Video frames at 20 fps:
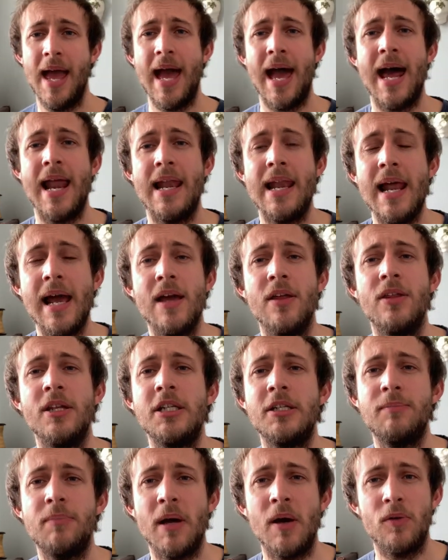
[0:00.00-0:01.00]
Allow the
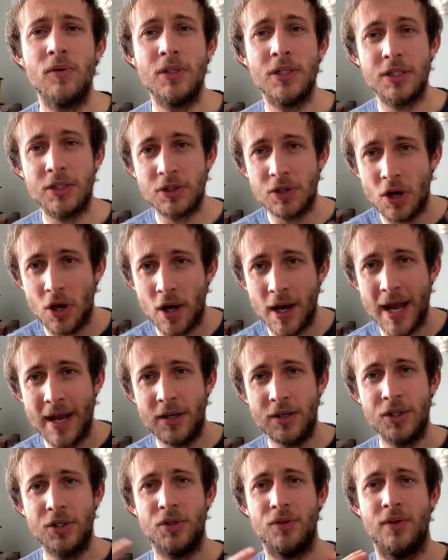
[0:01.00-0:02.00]
spell to start
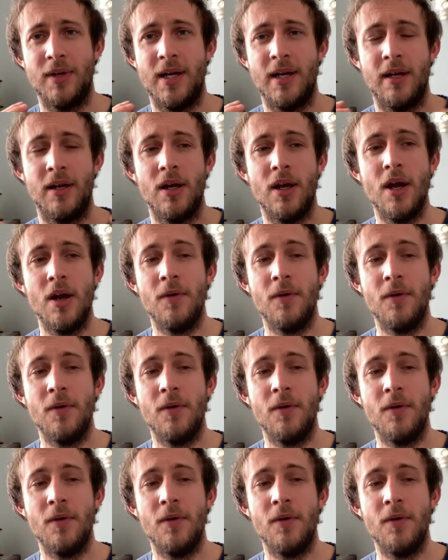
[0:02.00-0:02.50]
entering